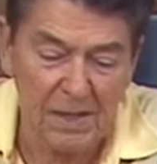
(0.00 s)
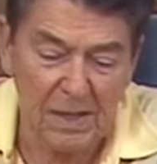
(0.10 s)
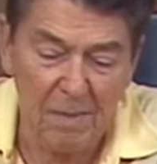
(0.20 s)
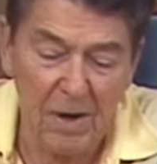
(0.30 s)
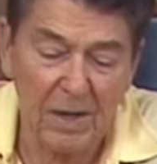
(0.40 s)

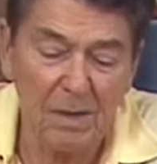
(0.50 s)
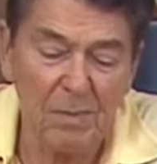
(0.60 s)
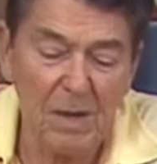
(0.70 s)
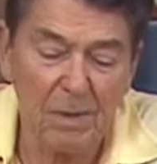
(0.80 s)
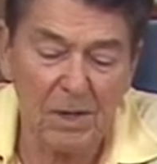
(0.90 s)
The American
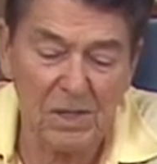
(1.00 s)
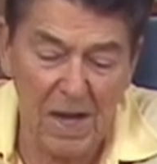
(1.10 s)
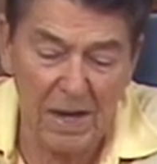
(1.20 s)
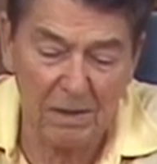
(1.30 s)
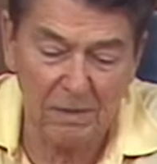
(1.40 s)
people are
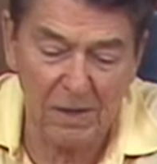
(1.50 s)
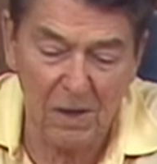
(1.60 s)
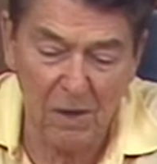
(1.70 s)
tired of the